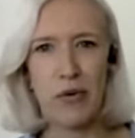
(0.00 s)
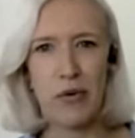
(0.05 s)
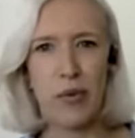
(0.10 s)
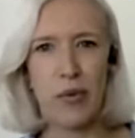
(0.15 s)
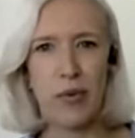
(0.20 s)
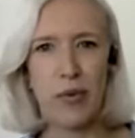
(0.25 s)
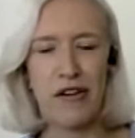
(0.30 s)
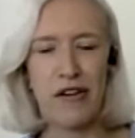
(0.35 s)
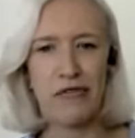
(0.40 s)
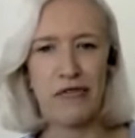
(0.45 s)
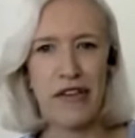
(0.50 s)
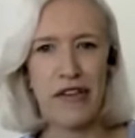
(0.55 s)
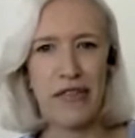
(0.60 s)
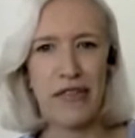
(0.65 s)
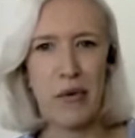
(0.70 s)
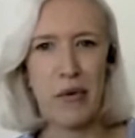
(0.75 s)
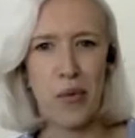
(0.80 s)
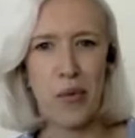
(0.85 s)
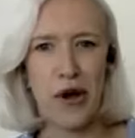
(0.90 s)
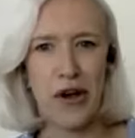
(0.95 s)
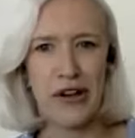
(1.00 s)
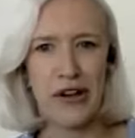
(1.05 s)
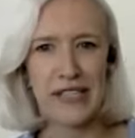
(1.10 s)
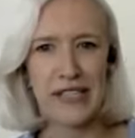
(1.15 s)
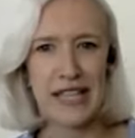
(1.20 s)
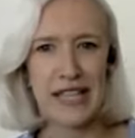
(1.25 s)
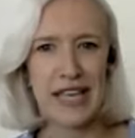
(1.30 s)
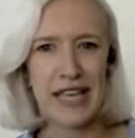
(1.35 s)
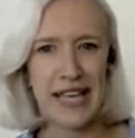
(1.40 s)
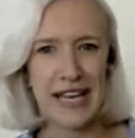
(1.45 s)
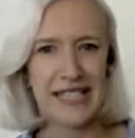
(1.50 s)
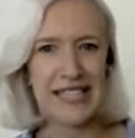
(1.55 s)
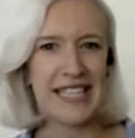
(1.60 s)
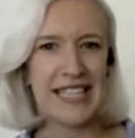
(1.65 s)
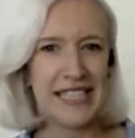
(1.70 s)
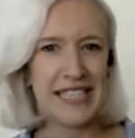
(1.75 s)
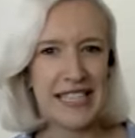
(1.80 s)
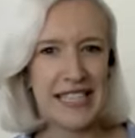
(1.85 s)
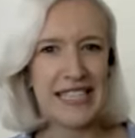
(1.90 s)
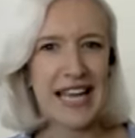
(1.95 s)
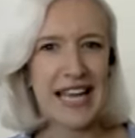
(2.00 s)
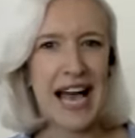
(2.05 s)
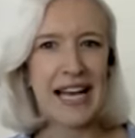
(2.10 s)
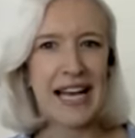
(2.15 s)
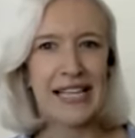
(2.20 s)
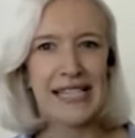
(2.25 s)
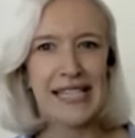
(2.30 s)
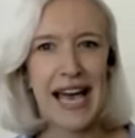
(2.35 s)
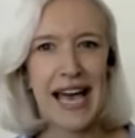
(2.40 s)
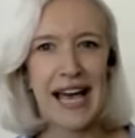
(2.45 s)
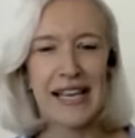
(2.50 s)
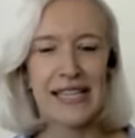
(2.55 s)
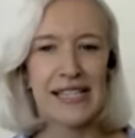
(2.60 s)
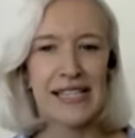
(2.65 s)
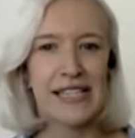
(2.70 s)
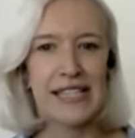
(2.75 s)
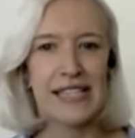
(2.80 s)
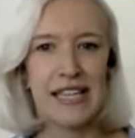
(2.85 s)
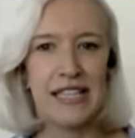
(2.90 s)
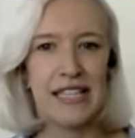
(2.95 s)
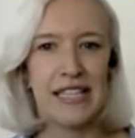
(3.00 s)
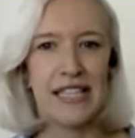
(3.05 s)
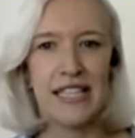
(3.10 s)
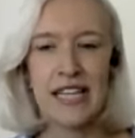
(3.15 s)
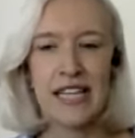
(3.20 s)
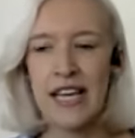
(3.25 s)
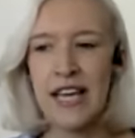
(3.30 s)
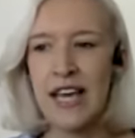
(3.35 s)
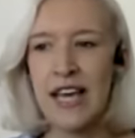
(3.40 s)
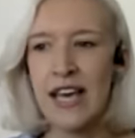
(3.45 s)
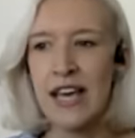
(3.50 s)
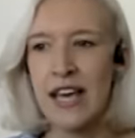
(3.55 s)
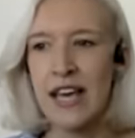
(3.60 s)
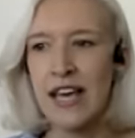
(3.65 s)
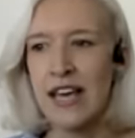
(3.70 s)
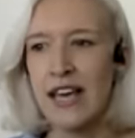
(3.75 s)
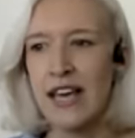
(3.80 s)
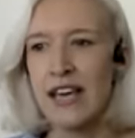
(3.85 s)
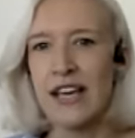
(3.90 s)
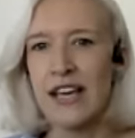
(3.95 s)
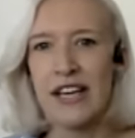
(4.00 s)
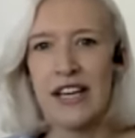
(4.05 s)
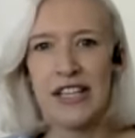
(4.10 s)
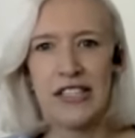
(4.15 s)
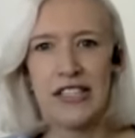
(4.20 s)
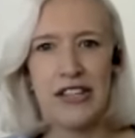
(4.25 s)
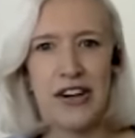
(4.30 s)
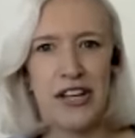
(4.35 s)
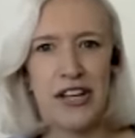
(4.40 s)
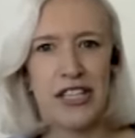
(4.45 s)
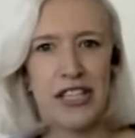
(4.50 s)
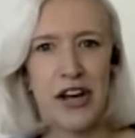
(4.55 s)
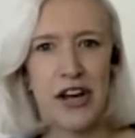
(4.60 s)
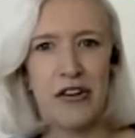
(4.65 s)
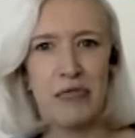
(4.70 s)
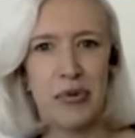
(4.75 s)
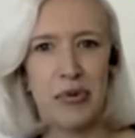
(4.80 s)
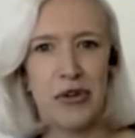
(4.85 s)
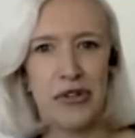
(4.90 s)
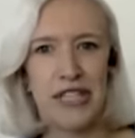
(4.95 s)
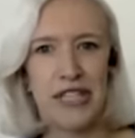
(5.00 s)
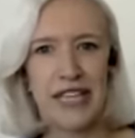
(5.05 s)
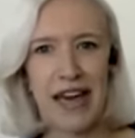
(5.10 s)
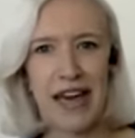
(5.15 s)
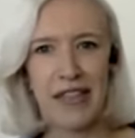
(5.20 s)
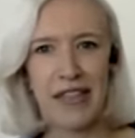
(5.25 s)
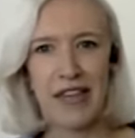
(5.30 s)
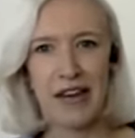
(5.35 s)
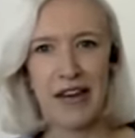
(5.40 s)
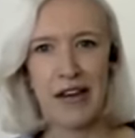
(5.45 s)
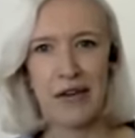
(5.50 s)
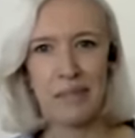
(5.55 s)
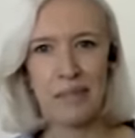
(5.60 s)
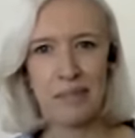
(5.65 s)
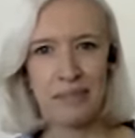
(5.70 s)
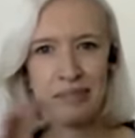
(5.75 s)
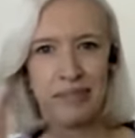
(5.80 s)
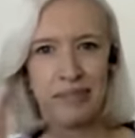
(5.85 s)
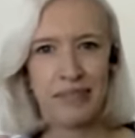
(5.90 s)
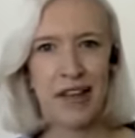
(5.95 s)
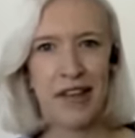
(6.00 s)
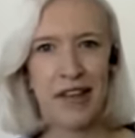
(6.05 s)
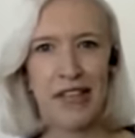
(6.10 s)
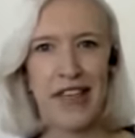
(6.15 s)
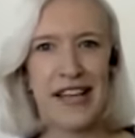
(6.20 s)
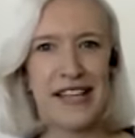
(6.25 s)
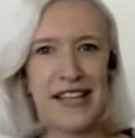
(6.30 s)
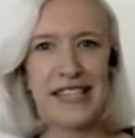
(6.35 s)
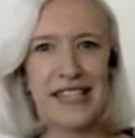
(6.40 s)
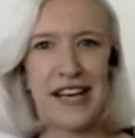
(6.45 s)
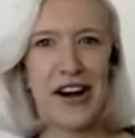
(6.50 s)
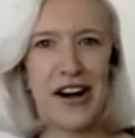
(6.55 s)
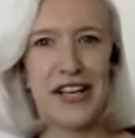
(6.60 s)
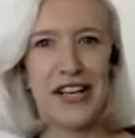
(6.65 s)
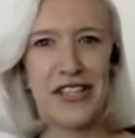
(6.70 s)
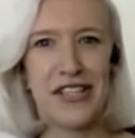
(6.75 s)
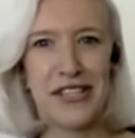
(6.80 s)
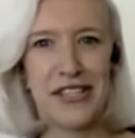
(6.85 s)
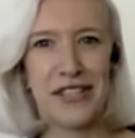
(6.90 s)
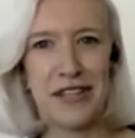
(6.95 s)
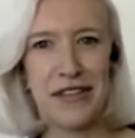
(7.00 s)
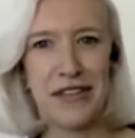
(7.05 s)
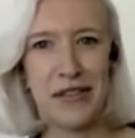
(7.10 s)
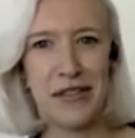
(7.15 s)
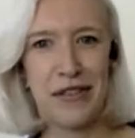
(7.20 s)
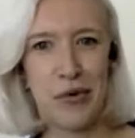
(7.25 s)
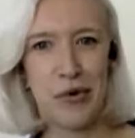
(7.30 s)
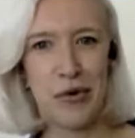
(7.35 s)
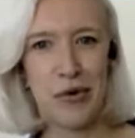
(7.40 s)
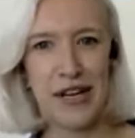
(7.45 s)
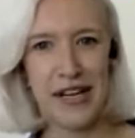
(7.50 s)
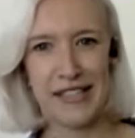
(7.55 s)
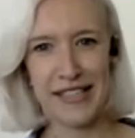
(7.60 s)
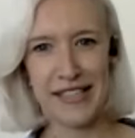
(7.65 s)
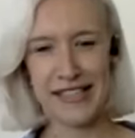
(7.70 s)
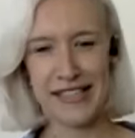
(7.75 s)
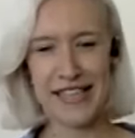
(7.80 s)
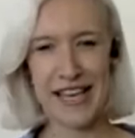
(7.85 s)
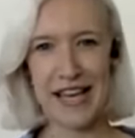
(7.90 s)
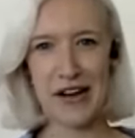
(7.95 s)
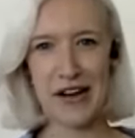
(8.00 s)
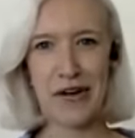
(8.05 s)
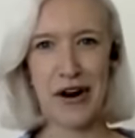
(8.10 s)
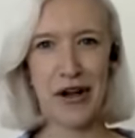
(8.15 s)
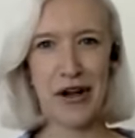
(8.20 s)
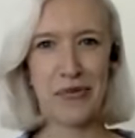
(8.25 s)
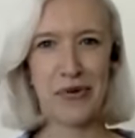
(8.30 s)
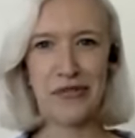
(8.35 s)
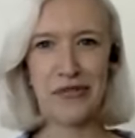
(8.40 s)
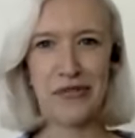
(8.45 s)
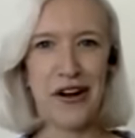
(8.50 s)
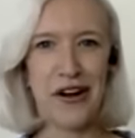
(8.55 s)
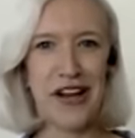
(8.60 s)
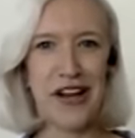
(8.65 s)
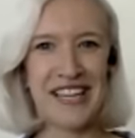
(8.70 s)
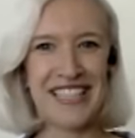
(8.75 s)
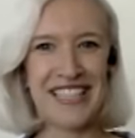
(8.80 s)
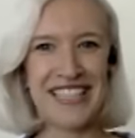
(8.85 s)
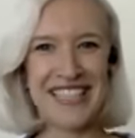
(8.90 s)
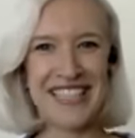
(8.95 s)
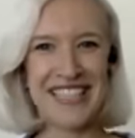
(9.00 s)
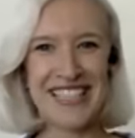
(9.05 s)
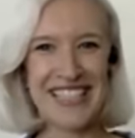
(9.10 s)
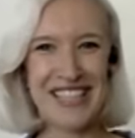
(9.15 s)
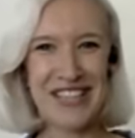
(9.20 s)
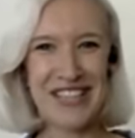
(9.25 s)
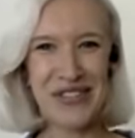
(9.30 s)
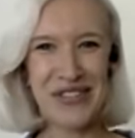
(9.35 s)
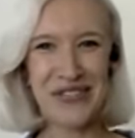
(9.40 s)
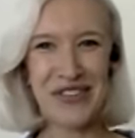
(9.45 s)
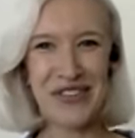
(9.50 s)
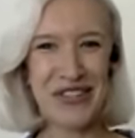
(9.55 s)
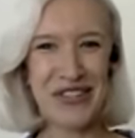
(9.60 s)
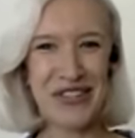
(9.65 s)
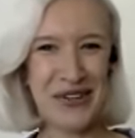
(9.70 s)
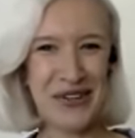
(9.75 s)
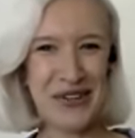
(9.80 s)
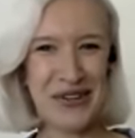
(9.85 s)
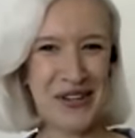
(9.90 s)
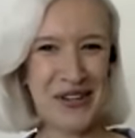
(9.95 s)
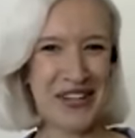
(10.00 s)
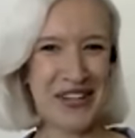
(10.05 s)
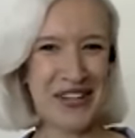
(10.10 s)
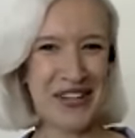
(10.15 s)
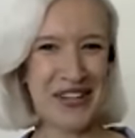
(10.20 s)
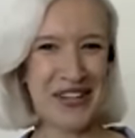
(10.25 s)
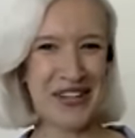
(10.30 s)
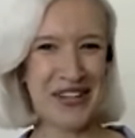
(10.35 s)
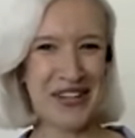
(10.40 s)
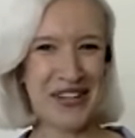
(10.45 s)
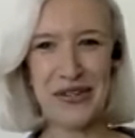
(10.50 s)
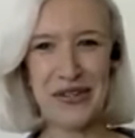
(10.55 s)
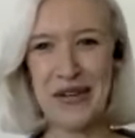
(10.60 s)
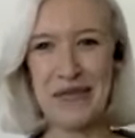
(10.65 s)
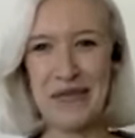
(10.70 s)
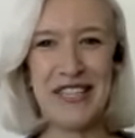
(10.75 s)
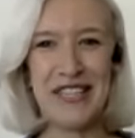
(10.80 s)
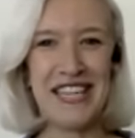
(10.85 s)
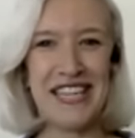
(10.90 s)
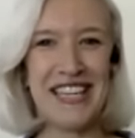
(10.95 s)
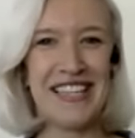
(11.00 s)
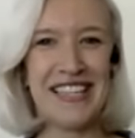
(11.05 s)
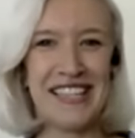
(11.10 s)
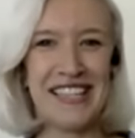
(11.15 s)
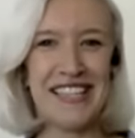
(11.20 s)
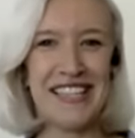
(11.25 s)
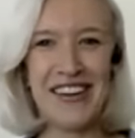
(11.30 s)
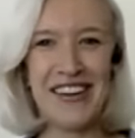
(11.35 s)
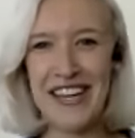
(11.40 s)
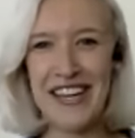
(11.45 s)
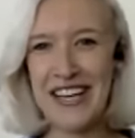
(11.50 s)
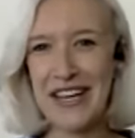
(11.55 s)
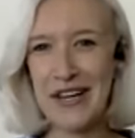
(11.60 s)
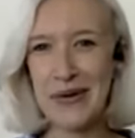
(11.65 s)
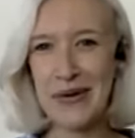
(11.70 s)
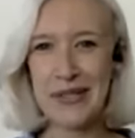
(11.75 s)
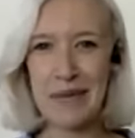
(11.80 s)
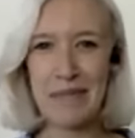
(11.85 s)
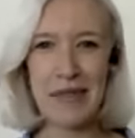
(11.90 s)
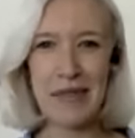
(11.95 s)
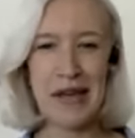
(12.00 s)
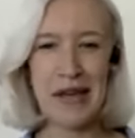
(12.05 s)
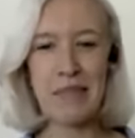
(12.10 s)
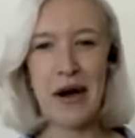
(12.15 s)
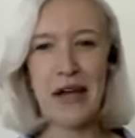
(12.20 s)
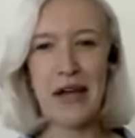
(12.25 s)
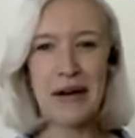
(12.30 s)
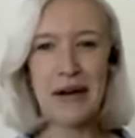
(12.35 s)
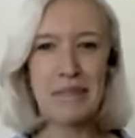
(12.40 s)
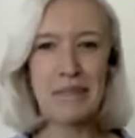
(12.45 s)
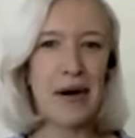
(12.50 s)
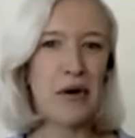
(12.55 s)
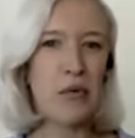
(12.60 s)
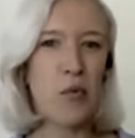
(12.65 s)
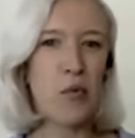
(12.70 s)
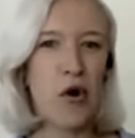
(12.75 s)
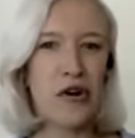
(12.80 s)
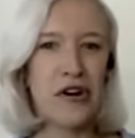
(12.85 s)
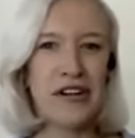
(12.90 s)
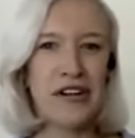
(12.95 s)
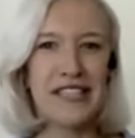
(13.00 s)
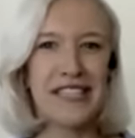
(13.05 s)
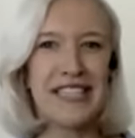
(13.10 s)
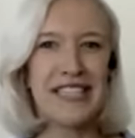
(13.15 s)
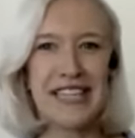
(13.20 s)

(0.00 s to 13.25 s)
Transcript: I find that works. I think that's easy to access. And started to kind of put together things that I just thought as a singer I would find useful, or a singer doing a particular style or something might want,